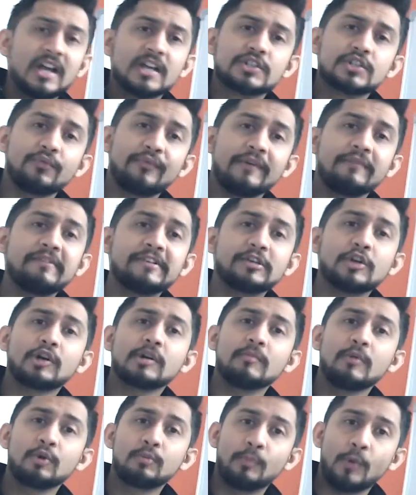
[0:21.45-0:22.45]
So when we
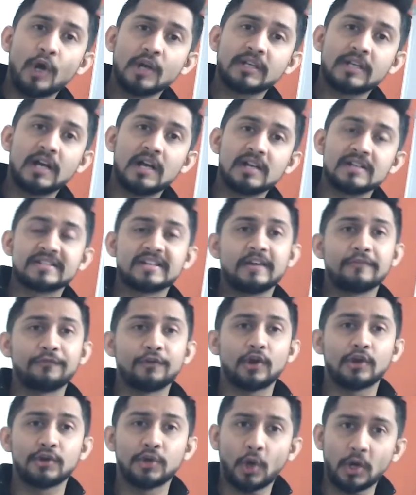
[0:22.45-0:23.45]
talk about podcasts, if
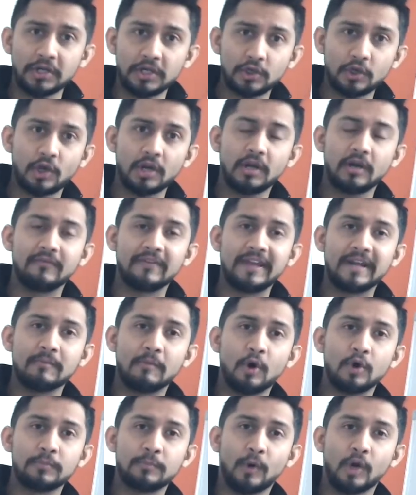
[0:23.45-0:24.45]
you are not at all aware
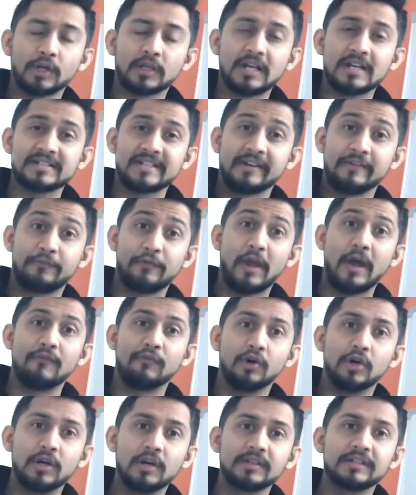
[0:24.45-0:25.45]
about podcasts and if you
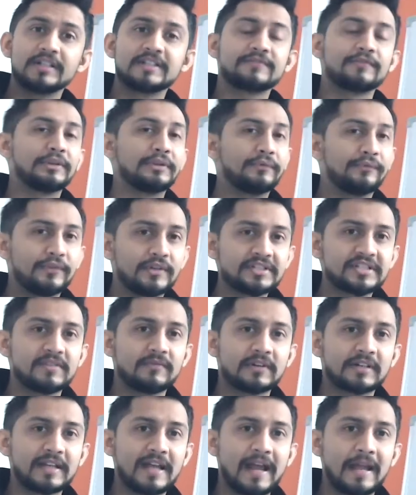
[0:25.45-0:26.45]
have heard this for the first
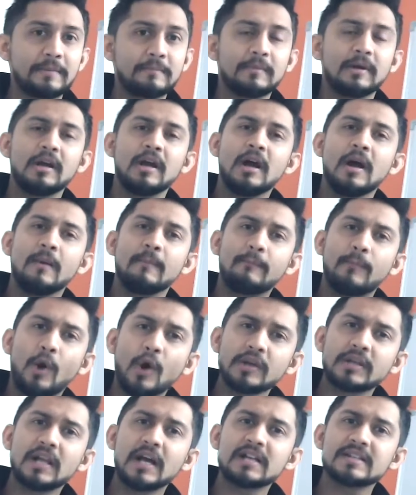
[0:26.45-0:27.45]
ever time,
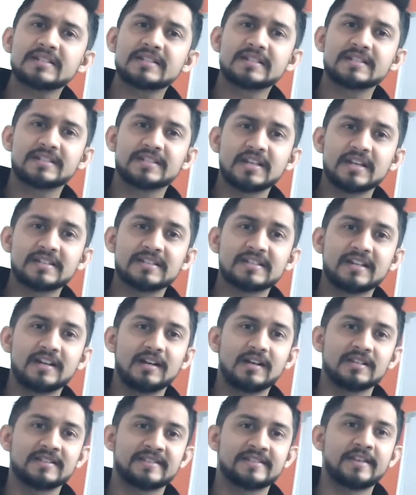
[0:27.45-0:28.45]
podcast is just
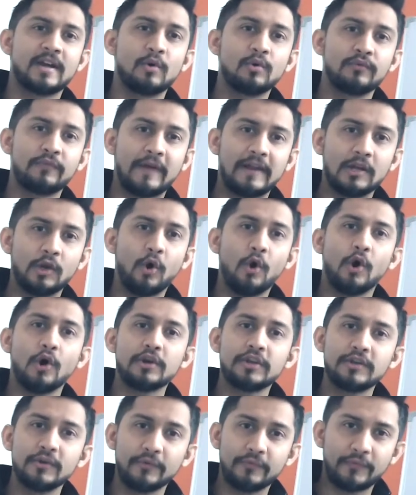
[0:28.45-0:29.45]
a sound file,
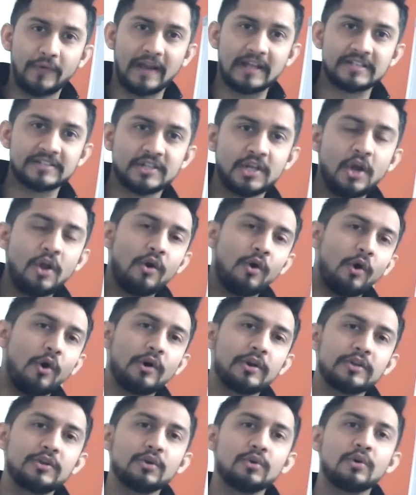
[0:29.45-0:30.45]
audio files,
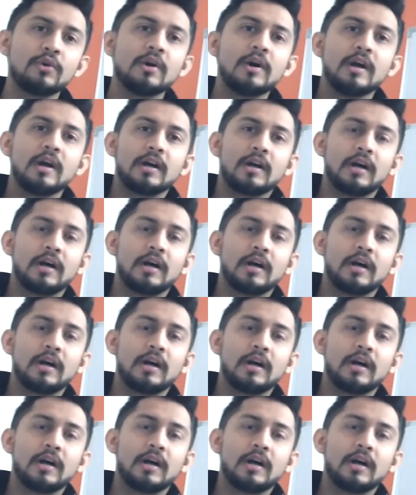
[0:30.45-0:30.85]
audio